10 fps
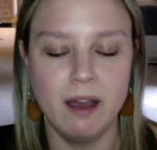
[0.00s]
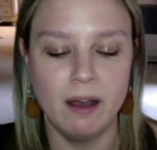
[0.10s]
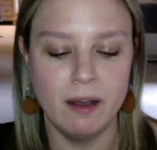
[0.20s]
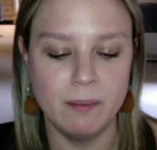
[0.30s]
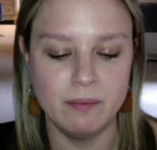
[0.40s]

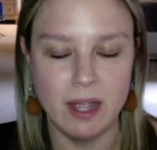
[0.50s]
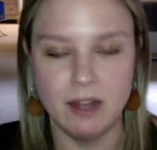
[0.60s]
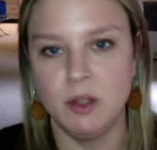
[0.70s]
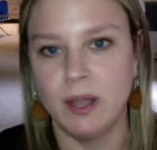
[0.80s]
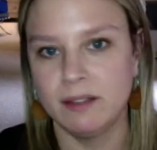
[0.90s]
And
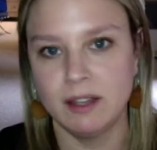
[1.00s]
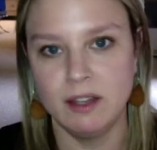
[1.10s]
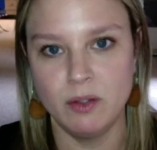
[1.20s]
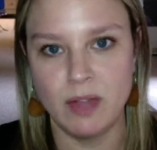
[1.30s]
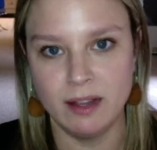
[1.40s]
you guys can
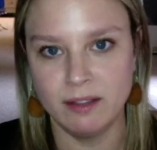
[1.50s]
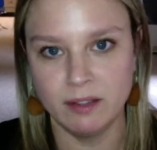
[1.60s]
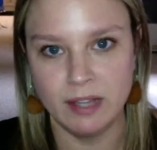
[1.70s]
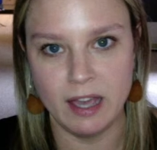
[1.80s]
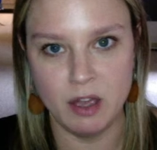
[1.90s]
do that
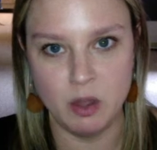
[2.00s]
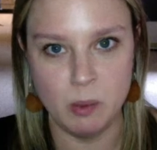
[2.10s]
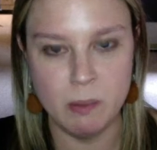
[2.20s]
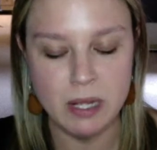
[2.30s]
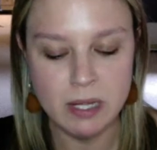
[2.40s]
easily at home.